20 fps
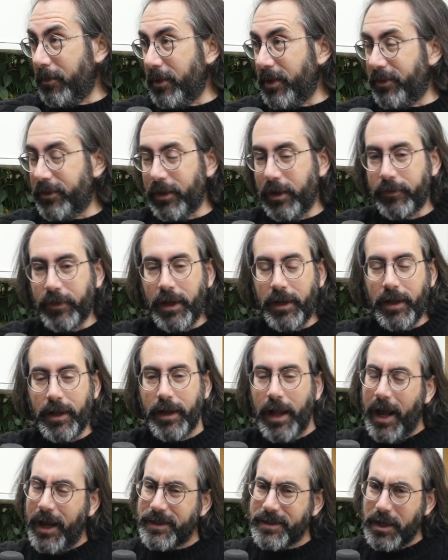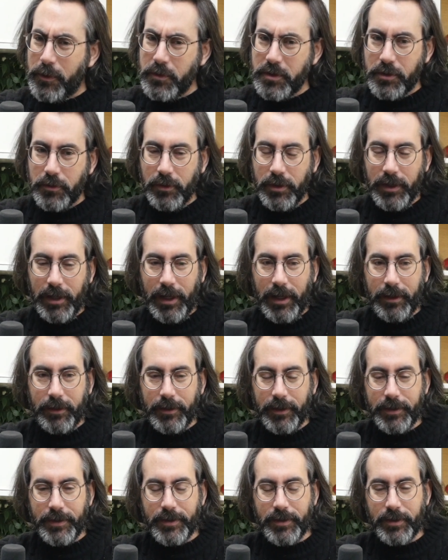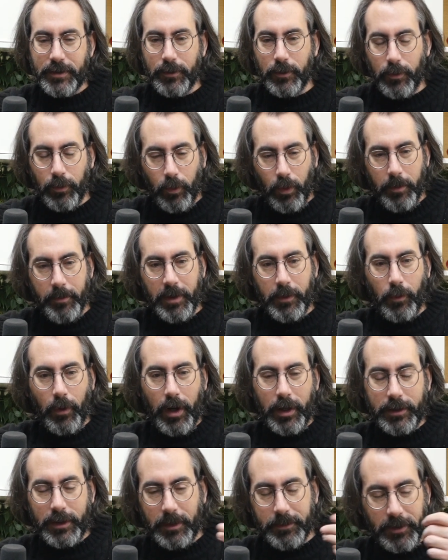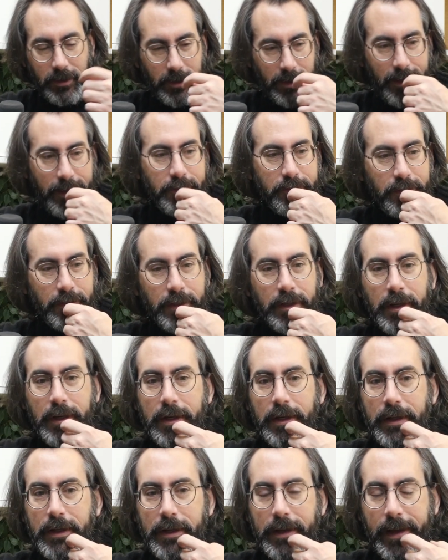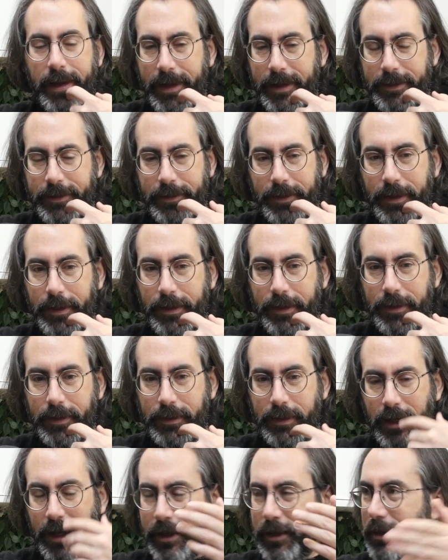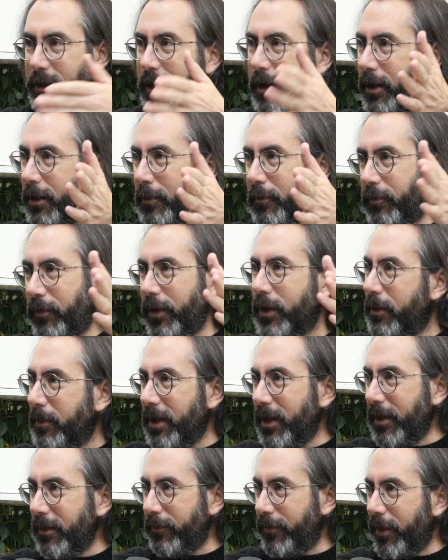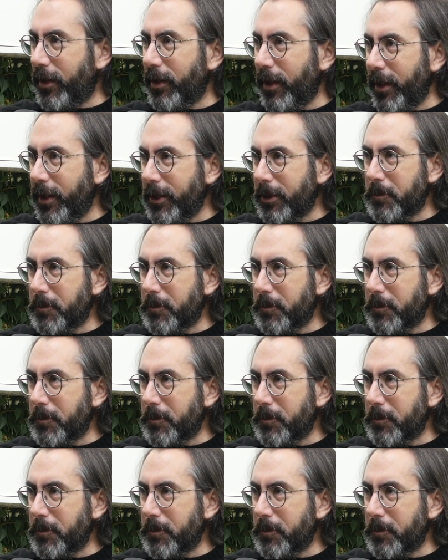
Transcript: me stuff. And then as I was doing that, this woman walked up to the counter and kind of cut in front of me, felt like.